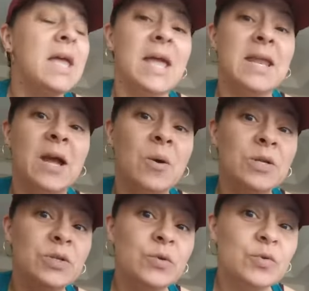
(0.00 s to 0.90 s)
and now our
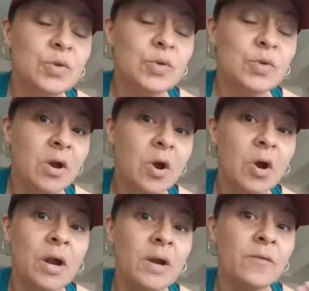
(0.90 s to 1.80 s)
children
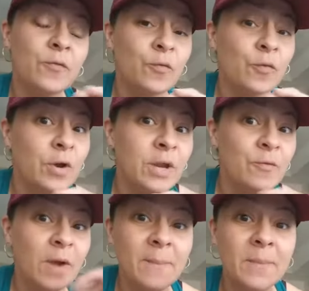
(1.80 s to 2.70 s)
are running
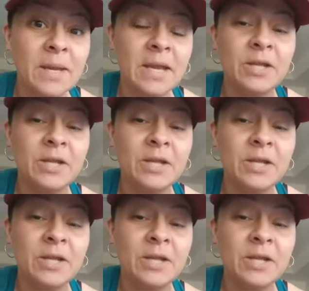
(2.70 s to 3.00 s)
rampant